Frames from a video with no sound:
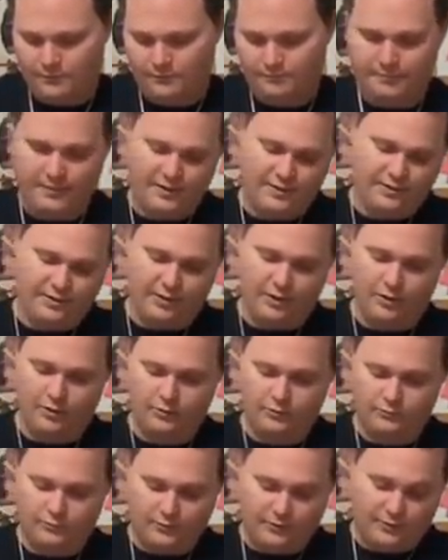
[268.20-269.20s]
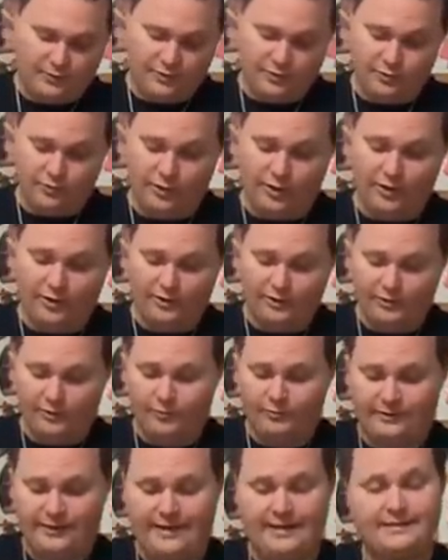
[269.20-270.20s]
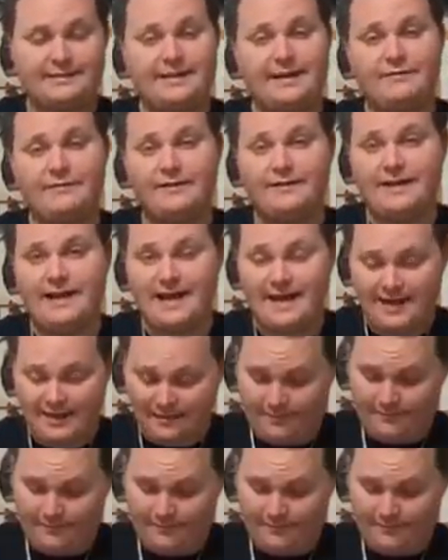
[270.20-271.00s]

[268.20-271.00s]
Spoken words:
But you know, you learn new things every day.